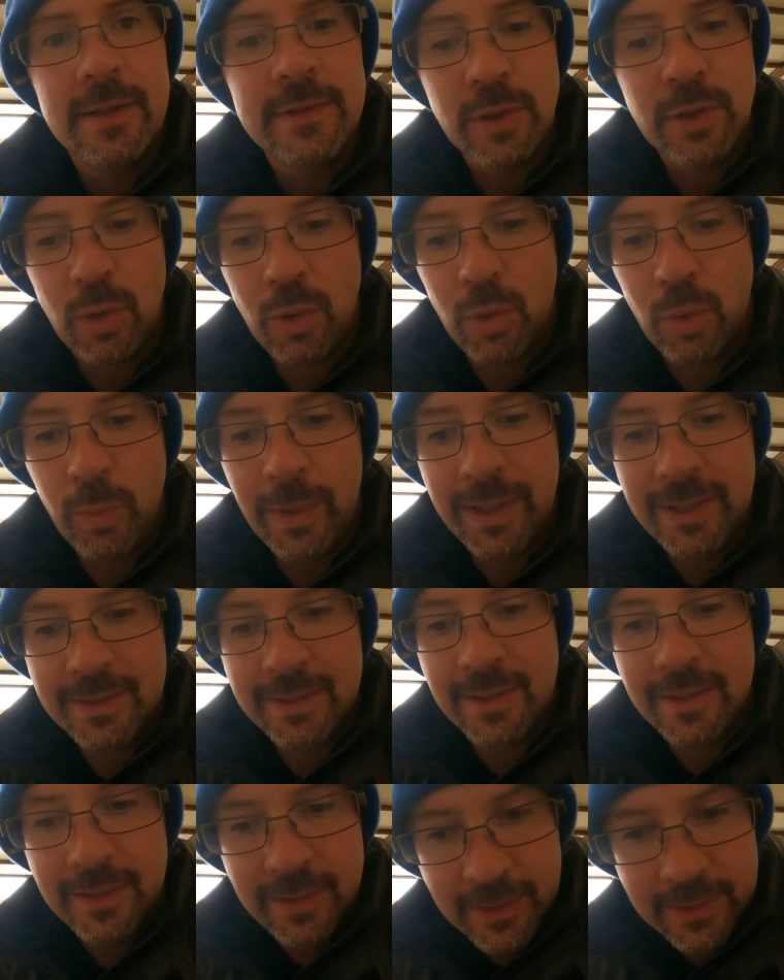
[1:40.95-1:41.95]
So we'll
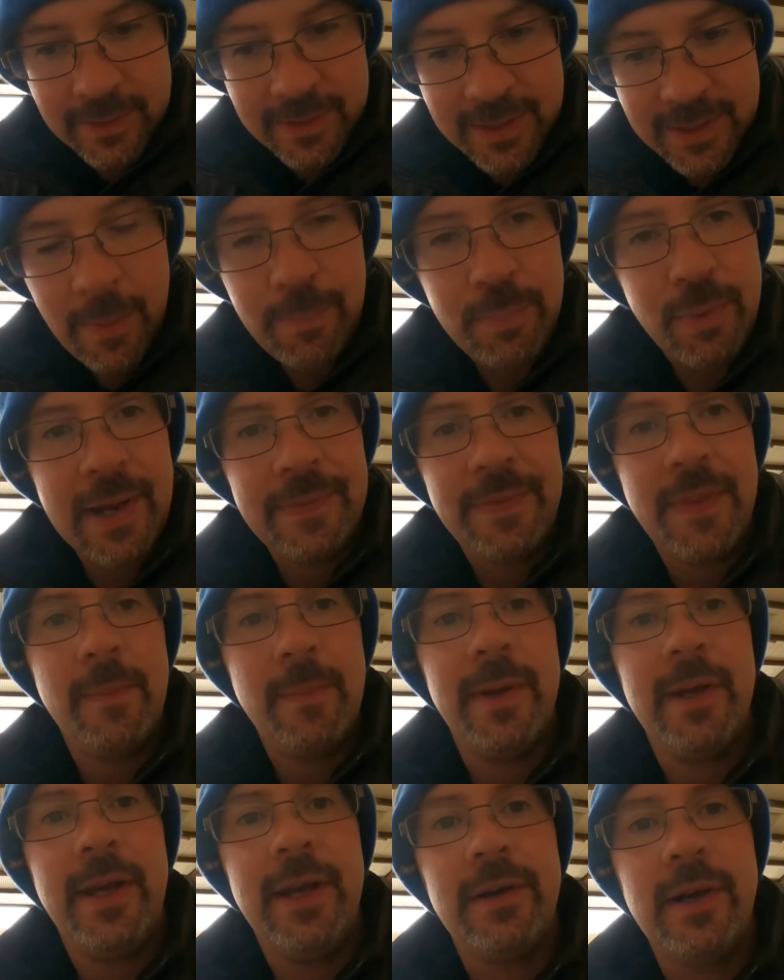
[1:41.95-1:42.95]
separate
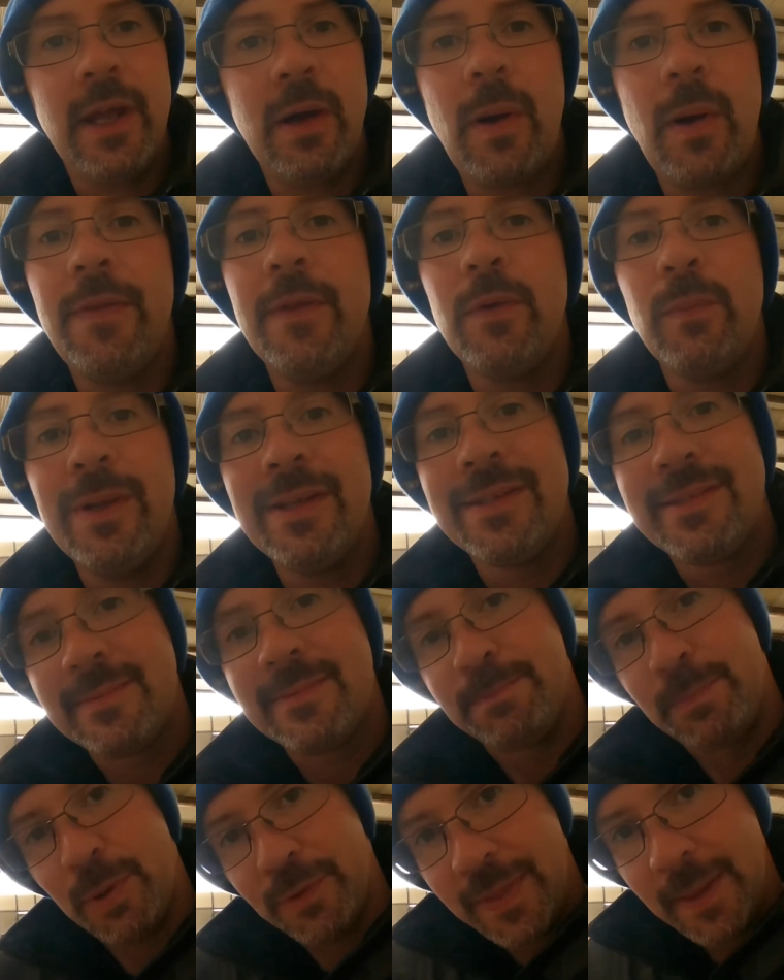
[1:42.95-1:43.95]
them in here now, and then we'll
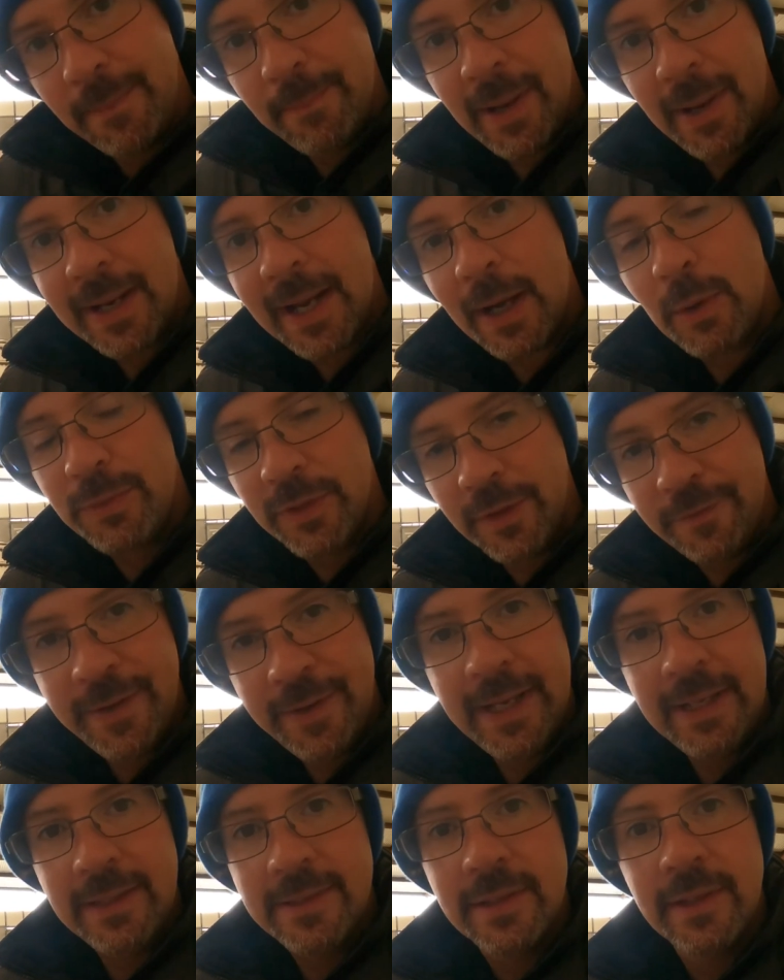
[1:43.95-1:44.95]
put them back out in the
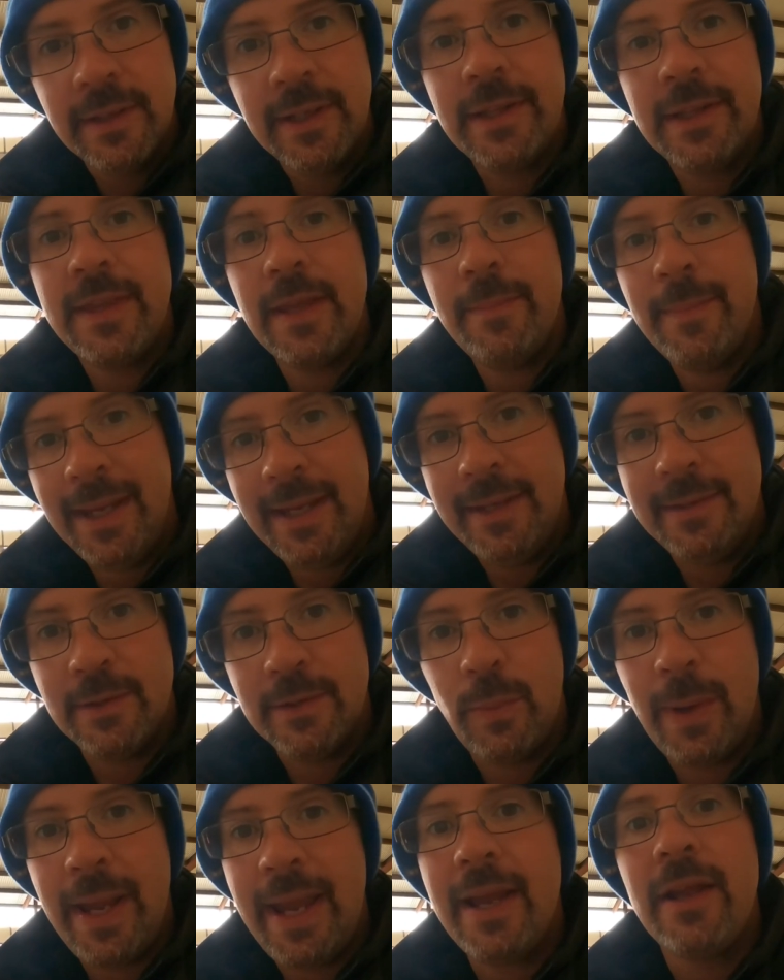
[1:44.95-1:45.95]
field, let them eat
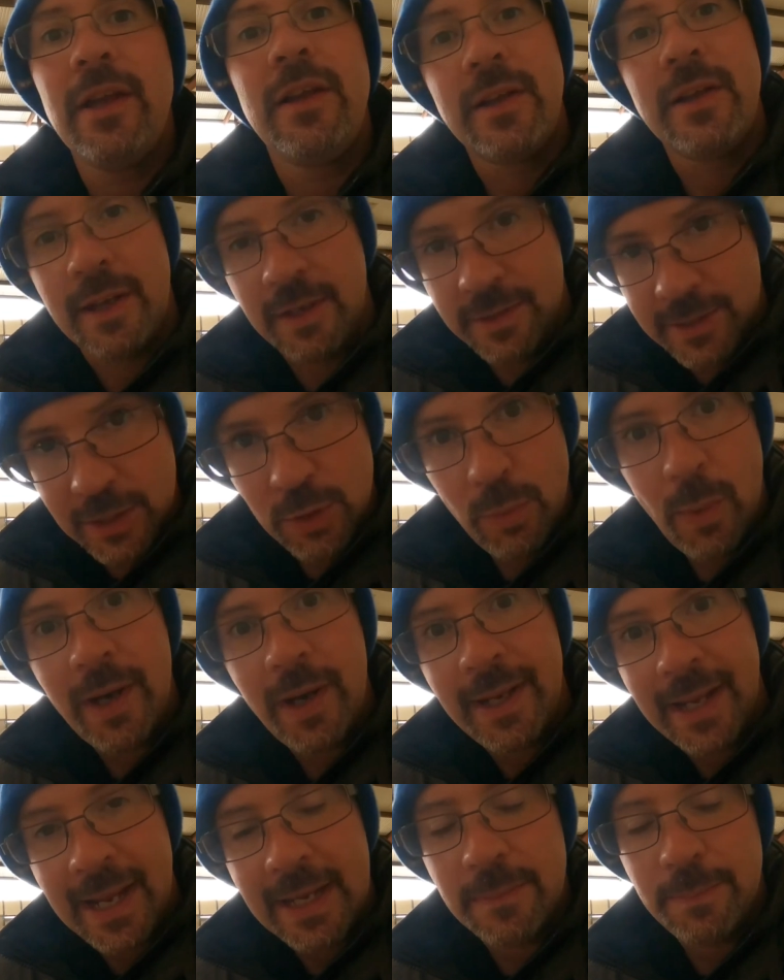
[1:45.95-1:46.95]
away and continue
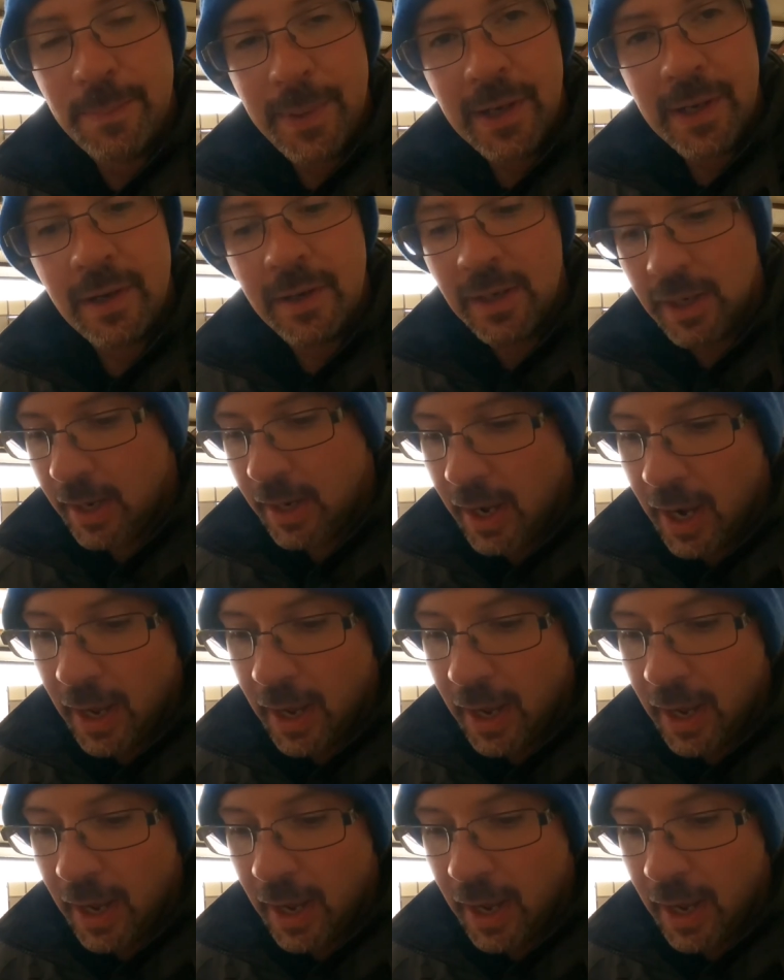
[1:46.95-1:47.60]
on and get bigger.